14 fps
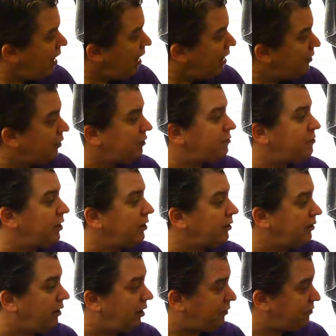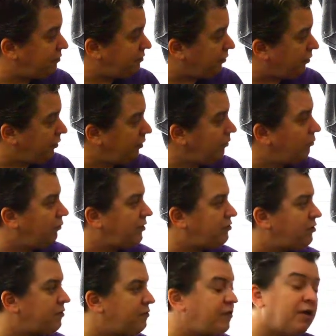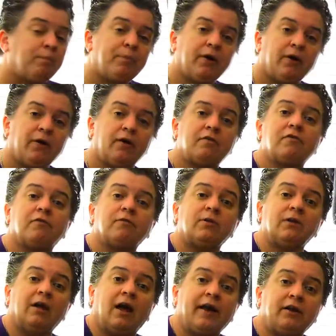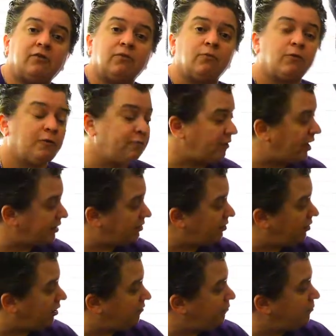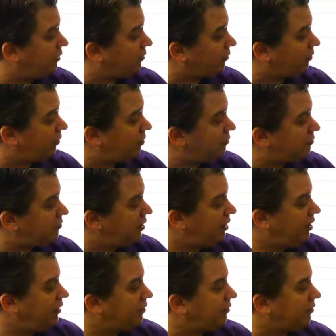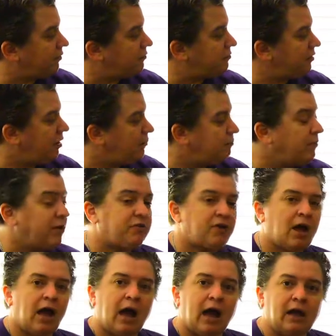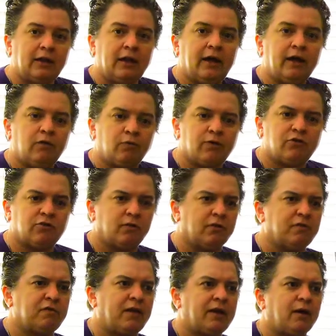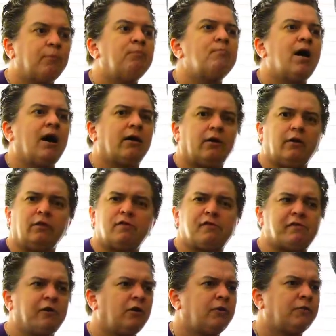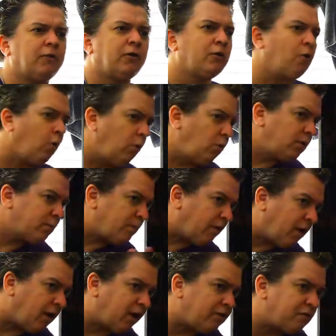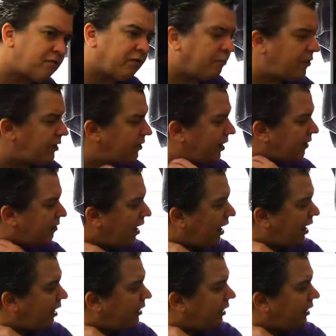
There's luster, which is the appearance of light reflected off minerals. There's metallic, which looks like a metal, silver, gold, bronze, something like that.